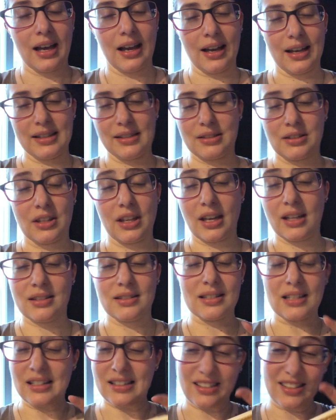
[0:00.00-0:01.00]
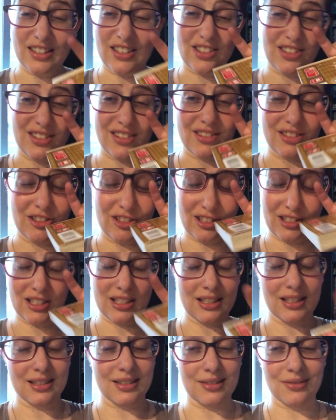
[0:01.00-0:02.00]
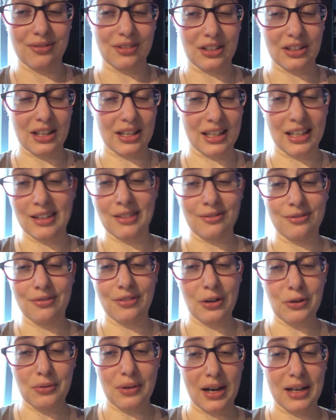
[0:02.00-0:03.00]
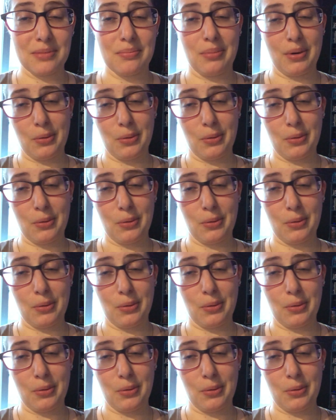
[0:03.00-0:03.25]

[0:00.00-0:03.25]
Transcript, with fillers: I, that sentence just doesn't feel like it felt right,